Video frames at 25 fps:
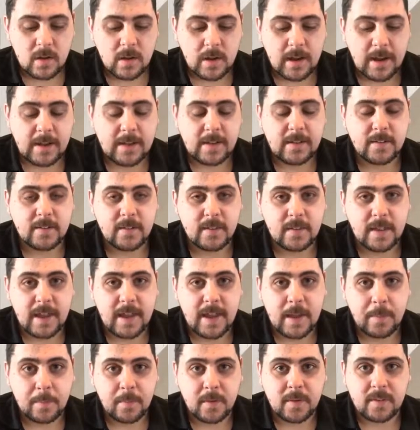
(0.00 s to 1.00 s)
and it's
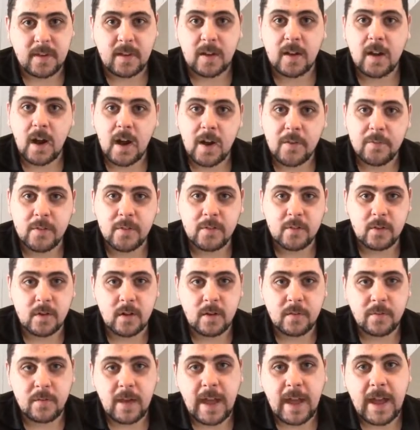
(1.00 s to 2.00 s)
there because it covers
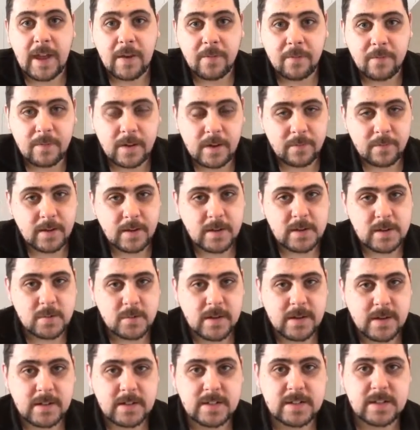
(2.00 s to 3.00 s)
off every
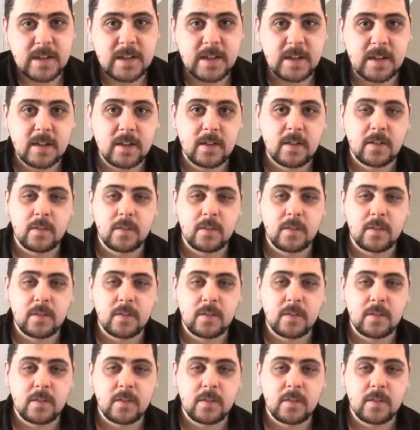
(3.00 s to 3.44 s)
eventuality